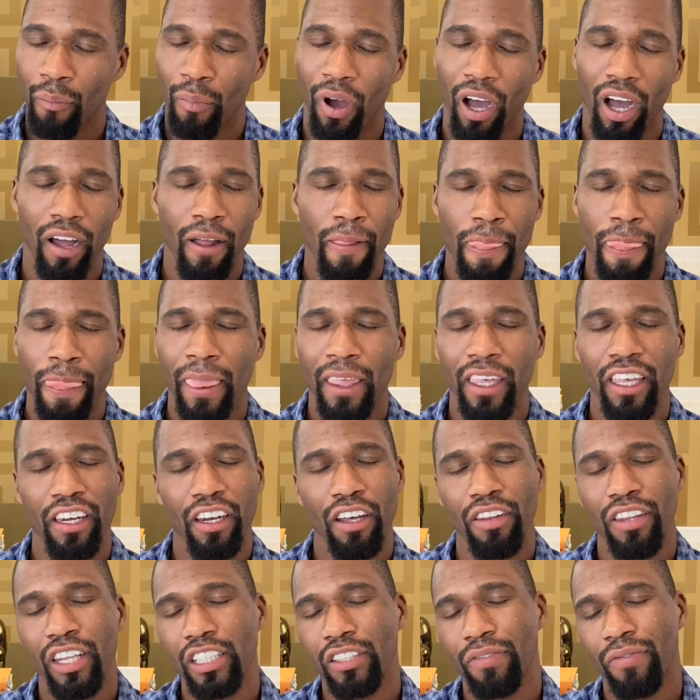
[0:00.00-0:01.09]
But, you
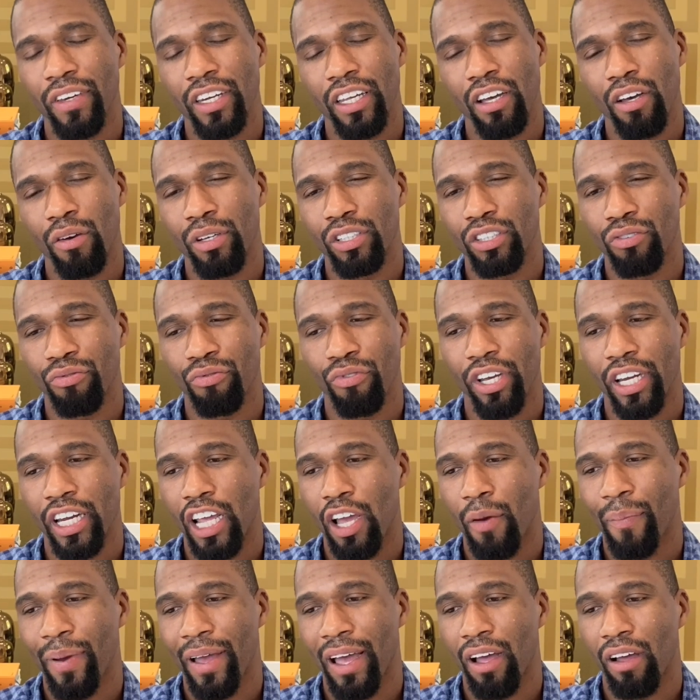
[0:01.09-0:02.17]
know, this video isn't really
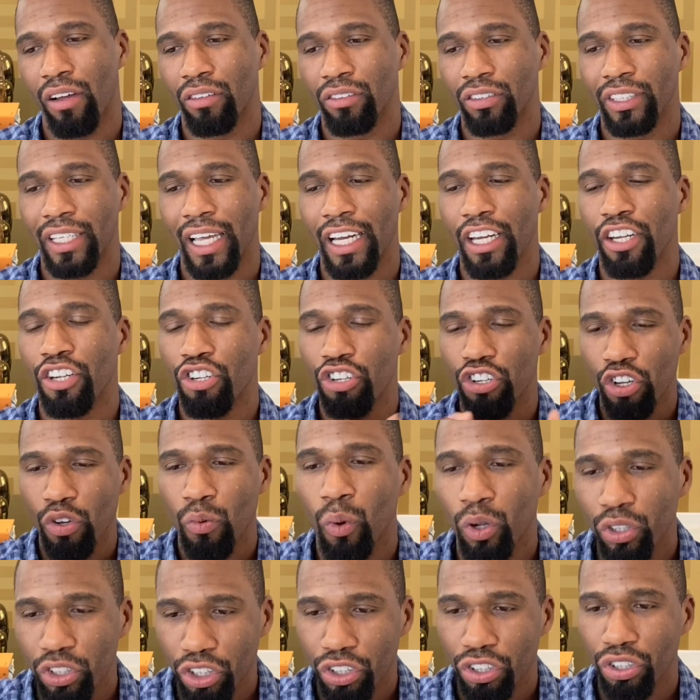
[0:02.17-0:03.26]
about telling you
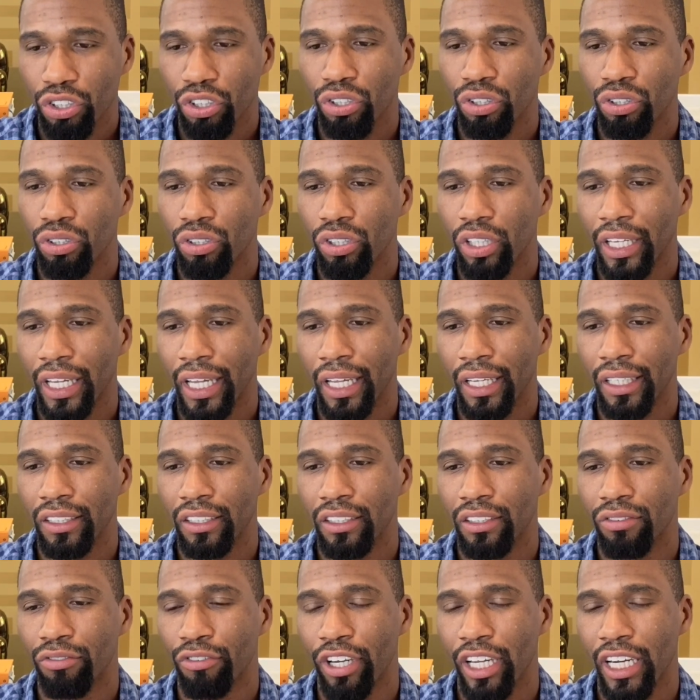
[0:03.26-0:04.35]
what to do.
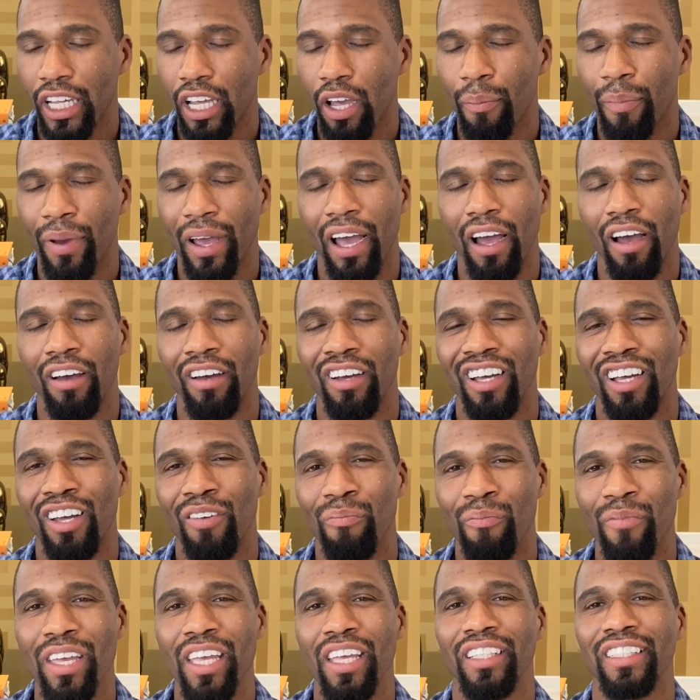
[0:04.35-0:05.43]
It's really about
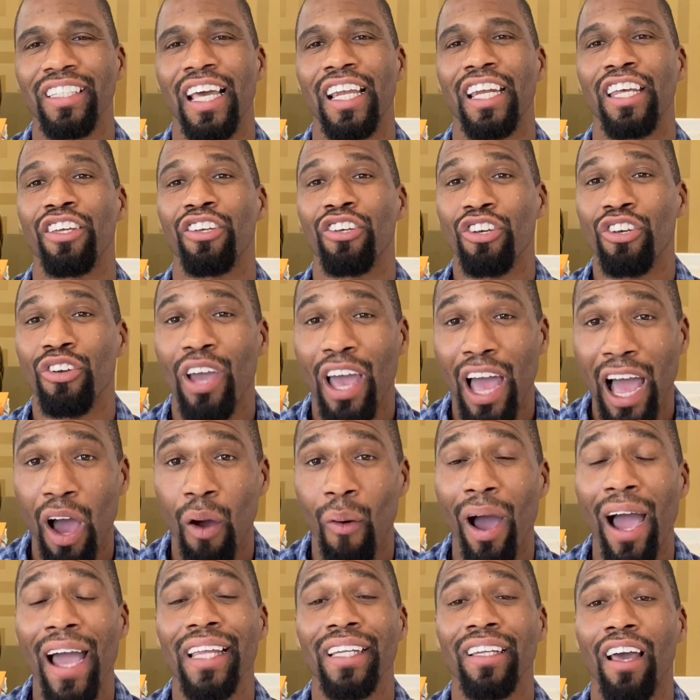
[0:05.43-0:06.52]
me telling you how
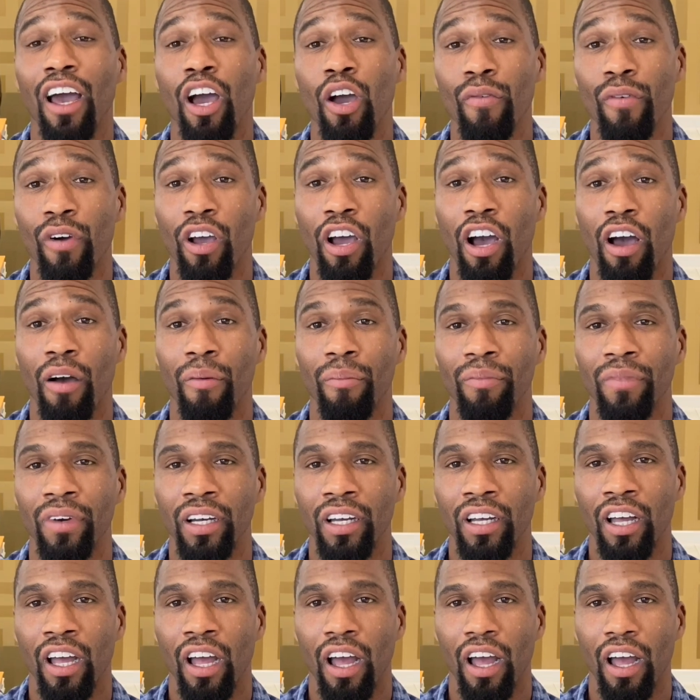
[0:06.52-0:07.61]
I overcome
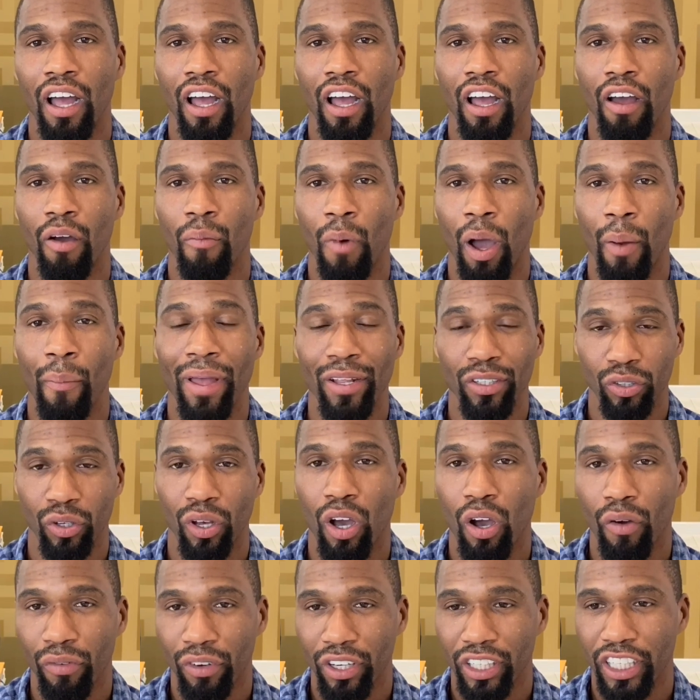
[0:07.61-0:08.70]
my mental
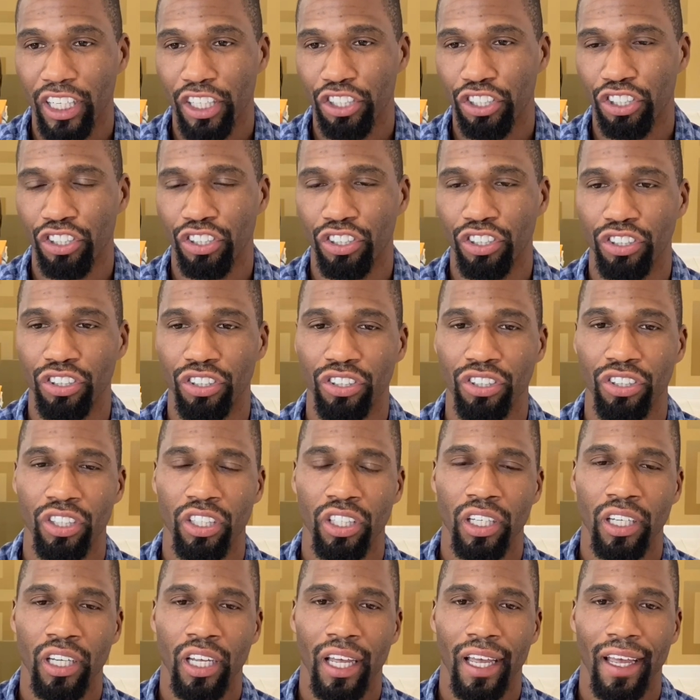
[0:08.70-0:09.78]
health conditions
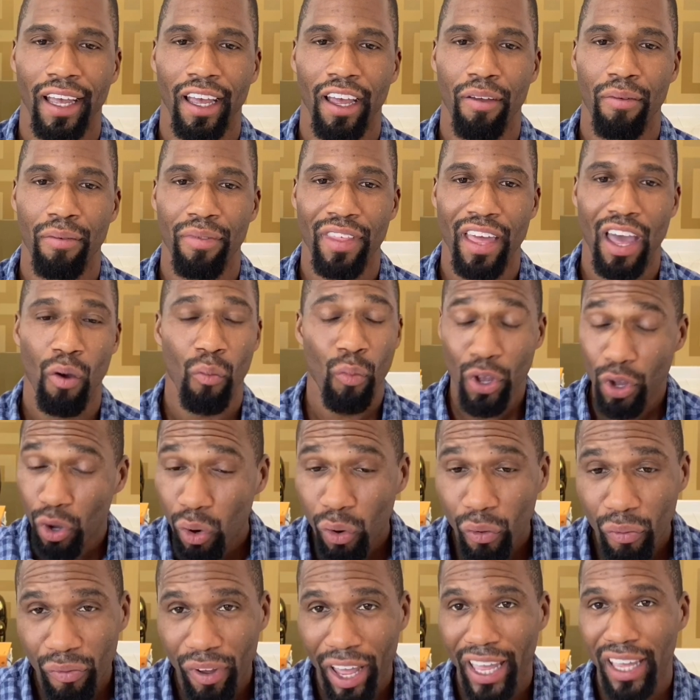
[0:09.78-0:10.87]
that we
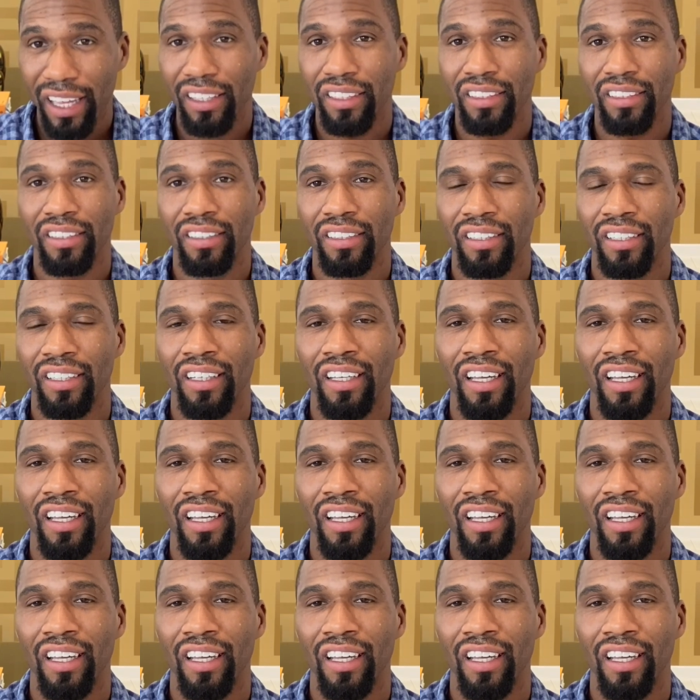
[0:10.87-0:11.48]
all face,